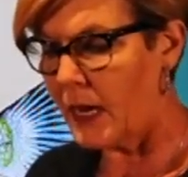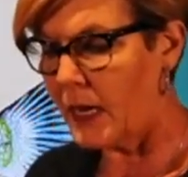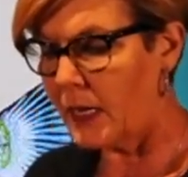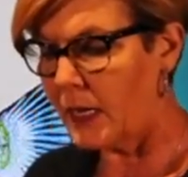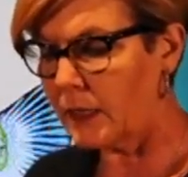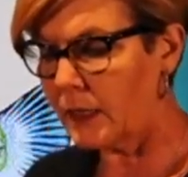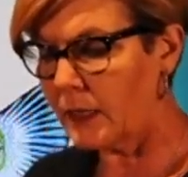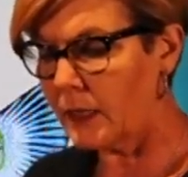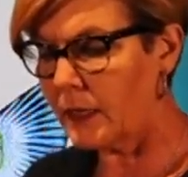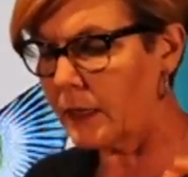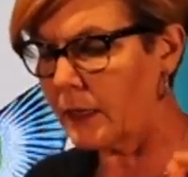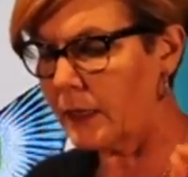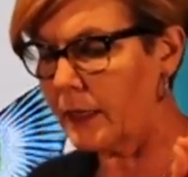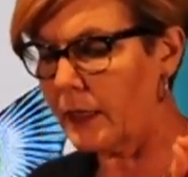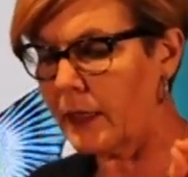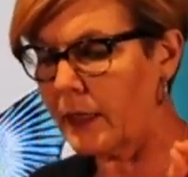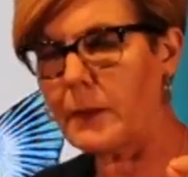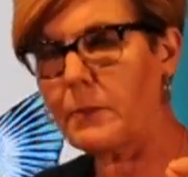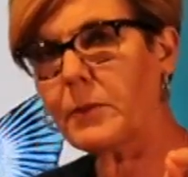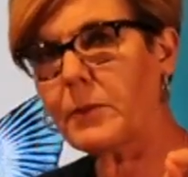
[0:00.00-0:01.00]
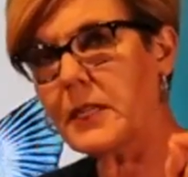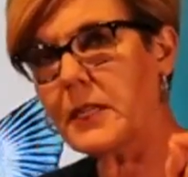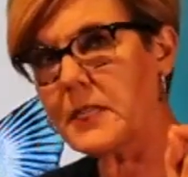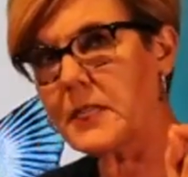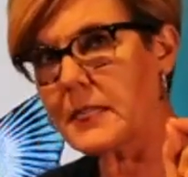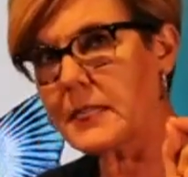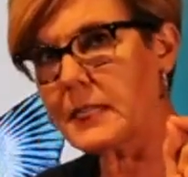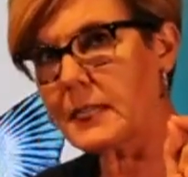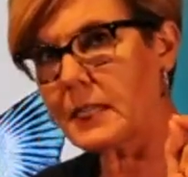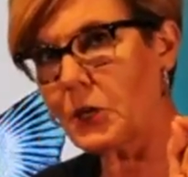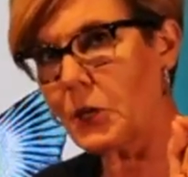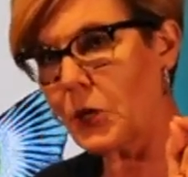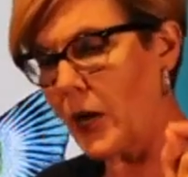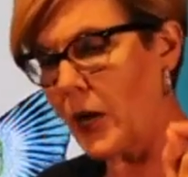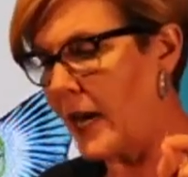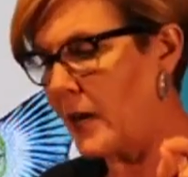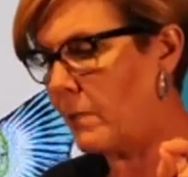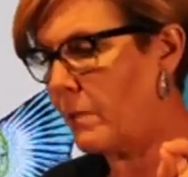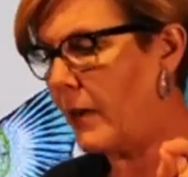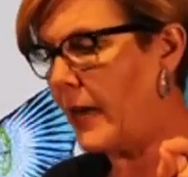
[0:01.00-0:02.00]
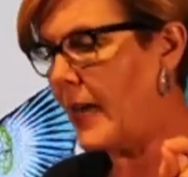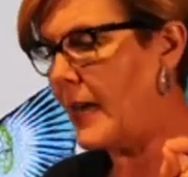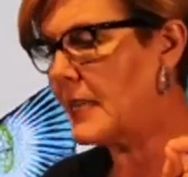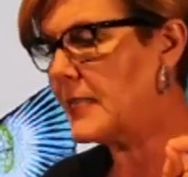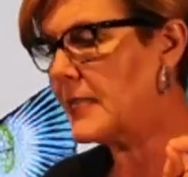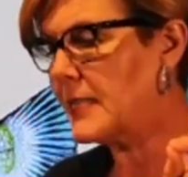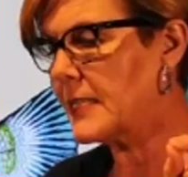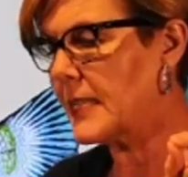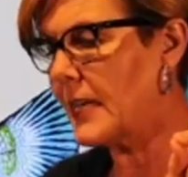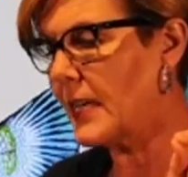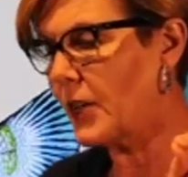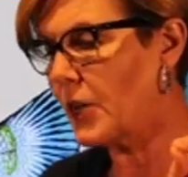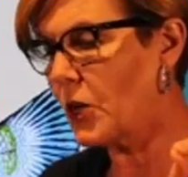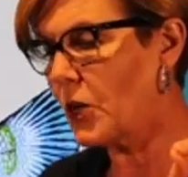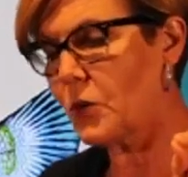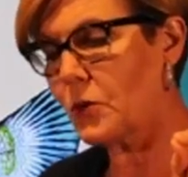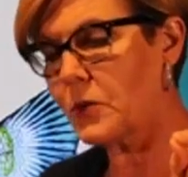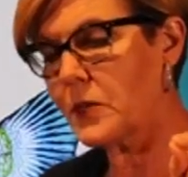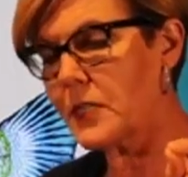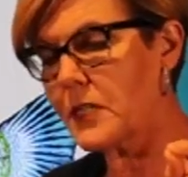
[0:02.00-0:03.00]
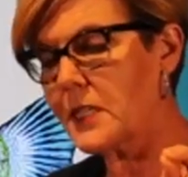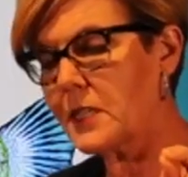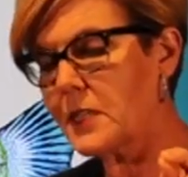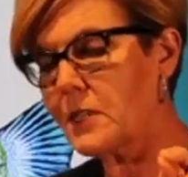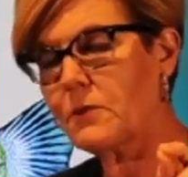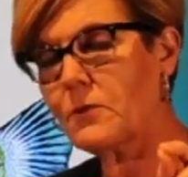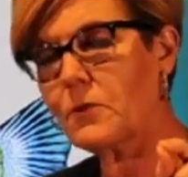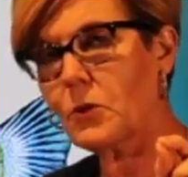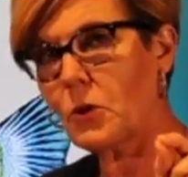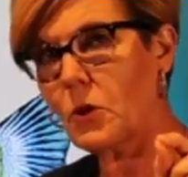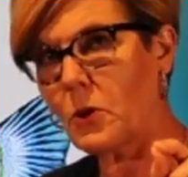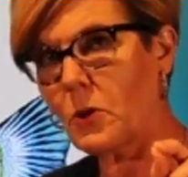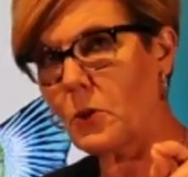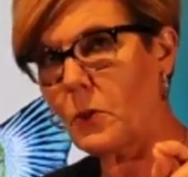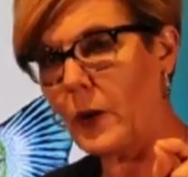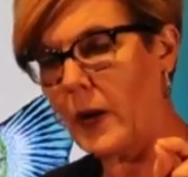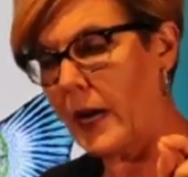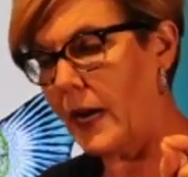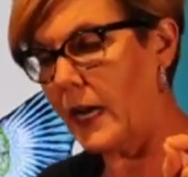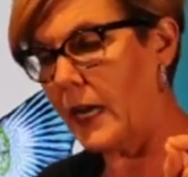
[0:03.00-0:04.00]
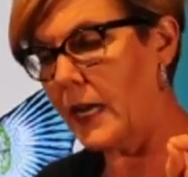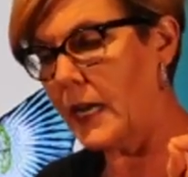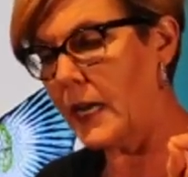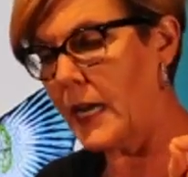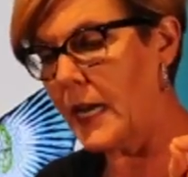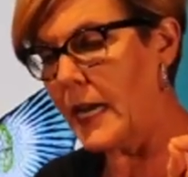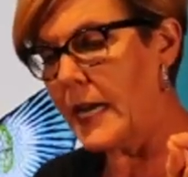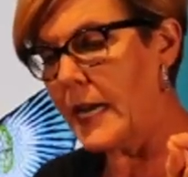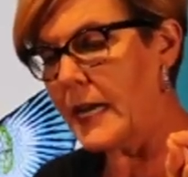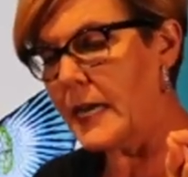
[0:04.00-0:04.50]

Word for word: a lipless crankbaits in gold, silver, or red,